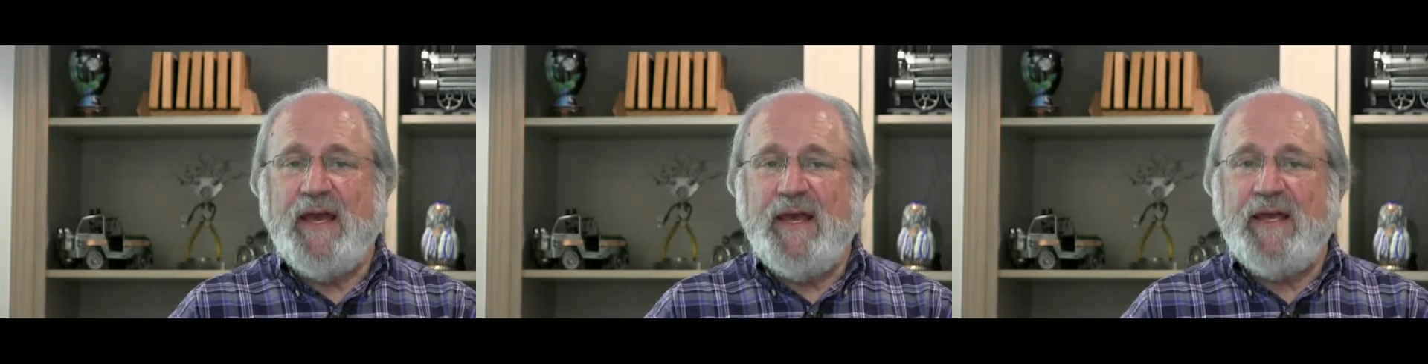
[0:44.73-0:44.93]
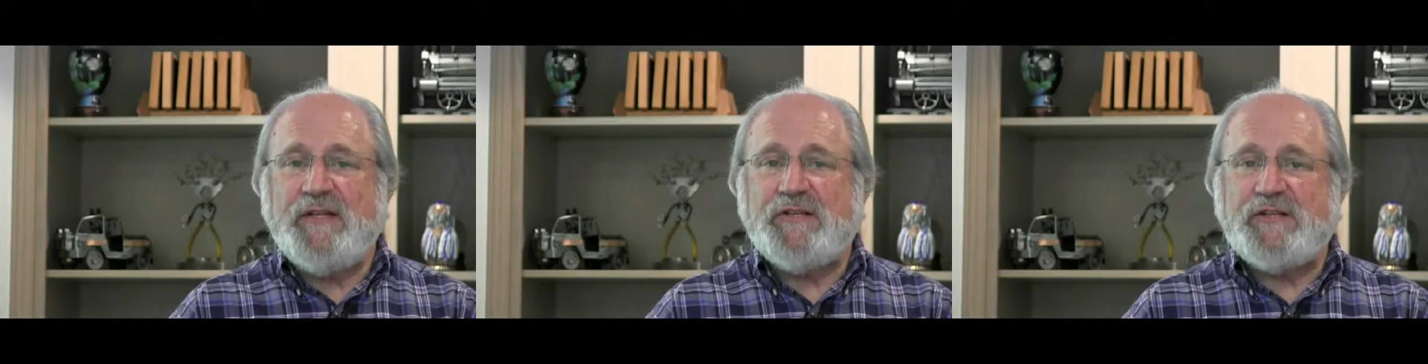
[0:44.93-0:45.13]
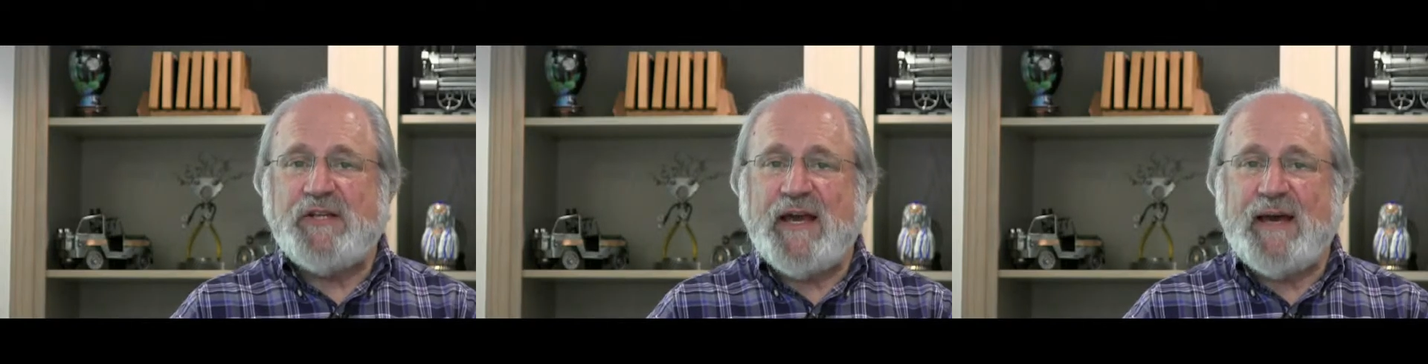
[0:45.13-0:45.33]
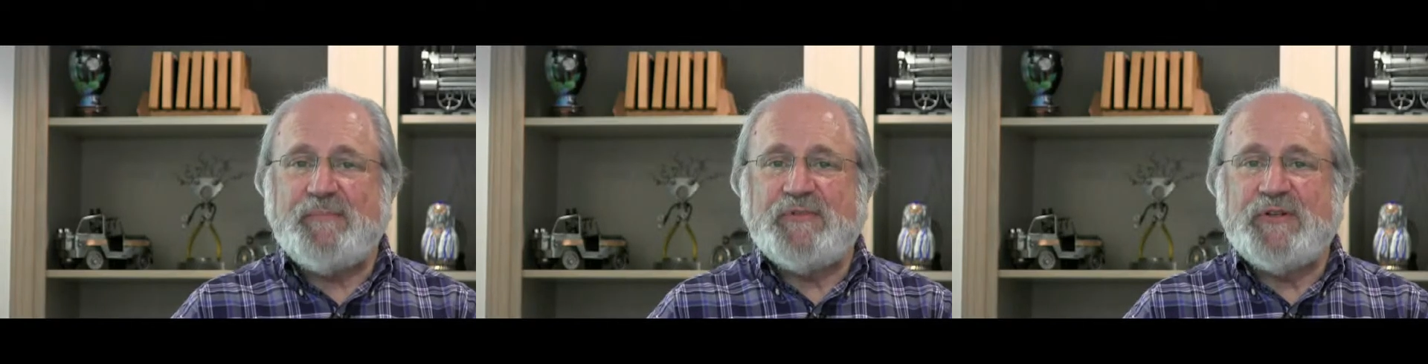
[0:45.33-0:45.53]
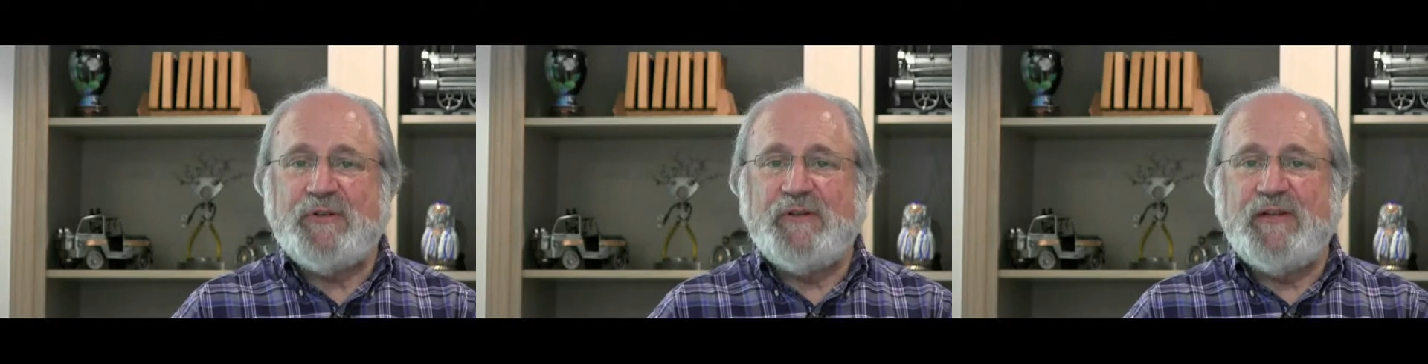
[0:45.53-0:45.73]
Each
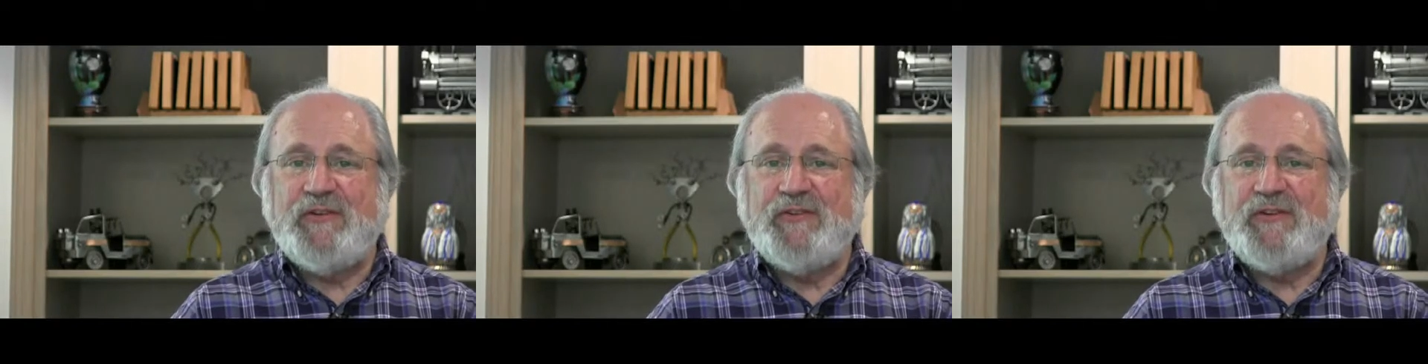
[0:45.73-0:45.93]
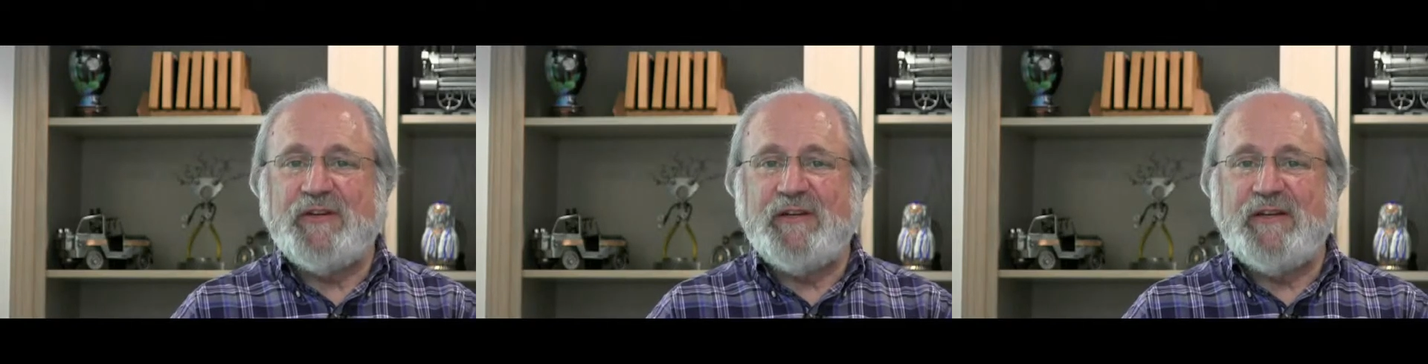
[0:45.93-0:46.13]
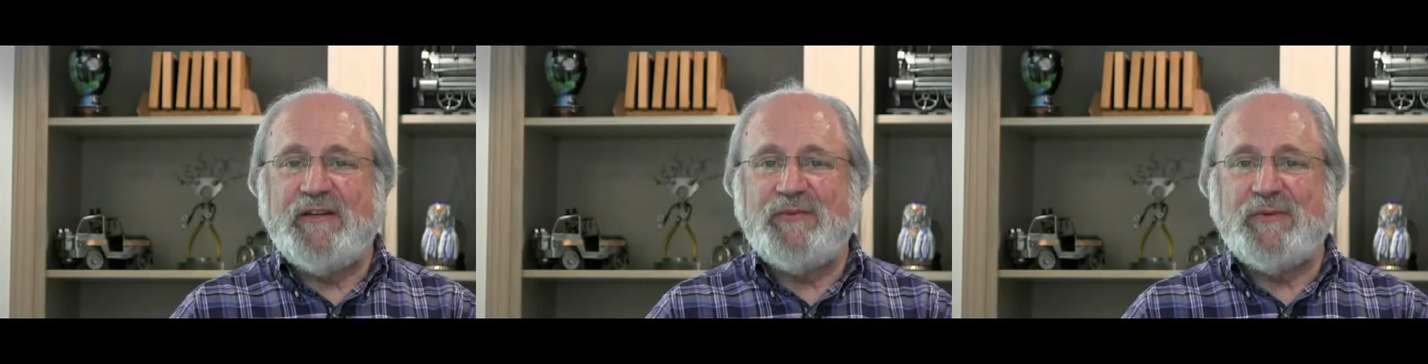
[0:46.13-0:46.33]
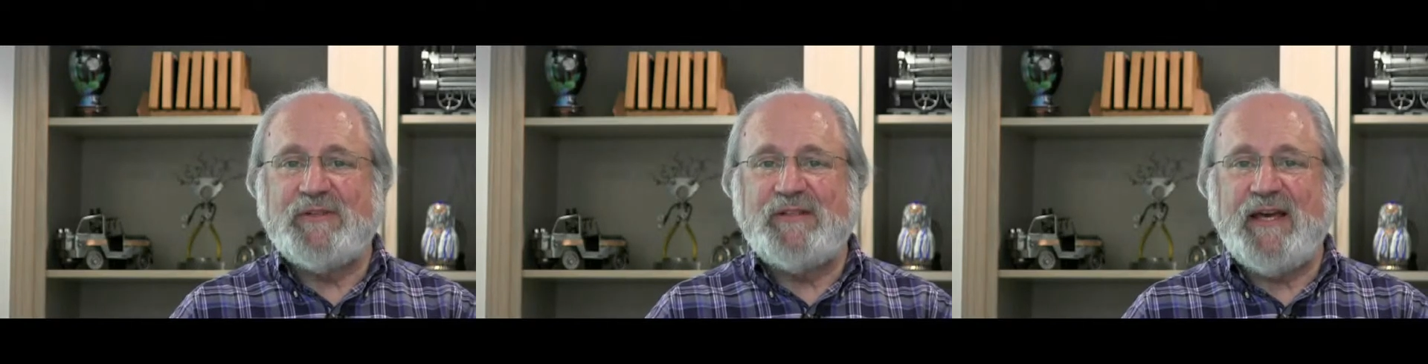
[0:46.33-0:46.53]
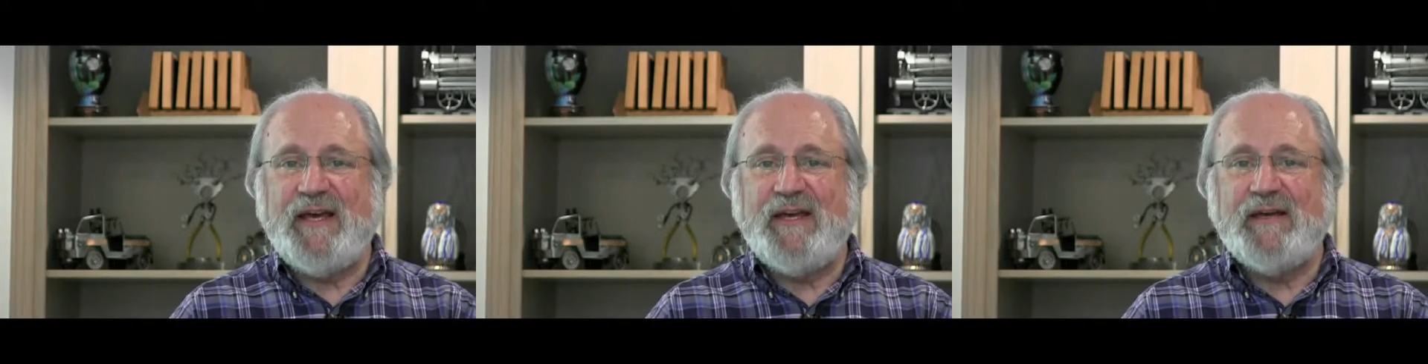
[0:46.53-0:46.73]
chapter in this series will
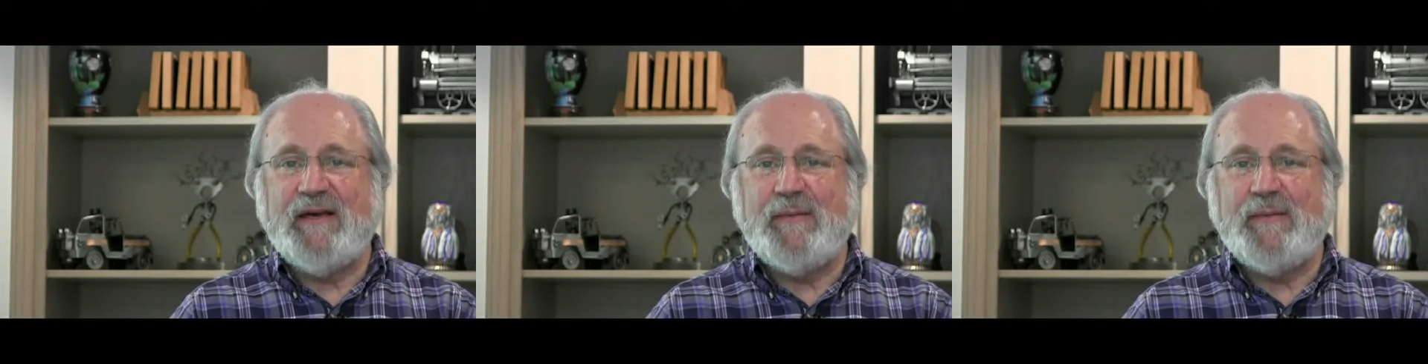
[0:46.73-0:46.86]
take